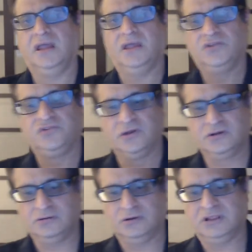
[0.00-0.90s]

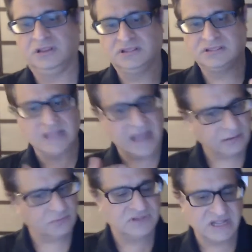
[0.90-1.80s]
So
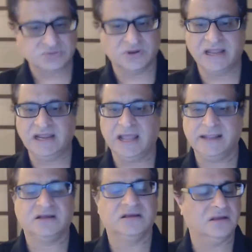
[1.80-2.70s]
that's what I
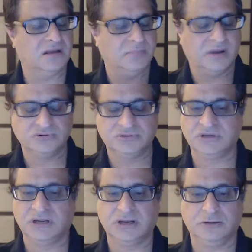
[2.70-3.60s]
like about
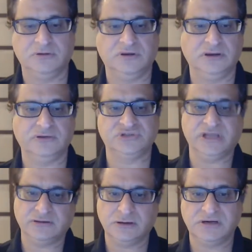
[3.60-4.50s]

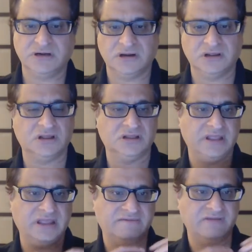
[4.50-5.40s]
NewZenler. They
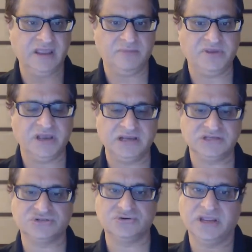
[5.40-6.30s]
have
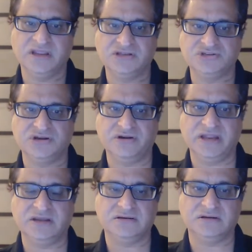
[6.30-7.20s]
APIs, so I can
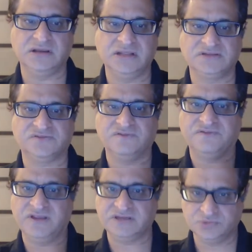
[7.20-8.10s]
generate leads from
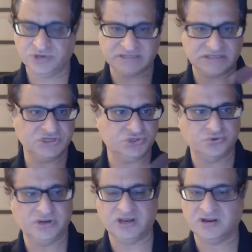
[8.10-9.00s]
Facebook, as I
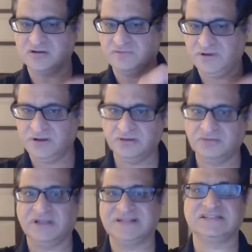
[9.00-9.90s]
showed in another video,
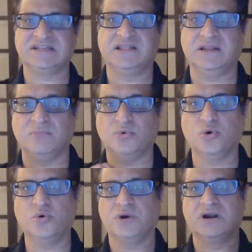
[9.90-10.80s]
and send them
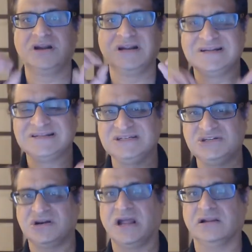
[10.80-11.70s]
over
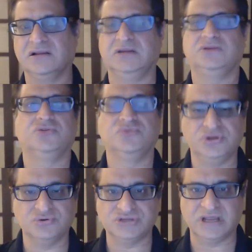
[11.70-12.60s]
directly to
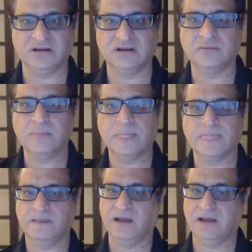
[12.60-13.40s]
NewZenler. I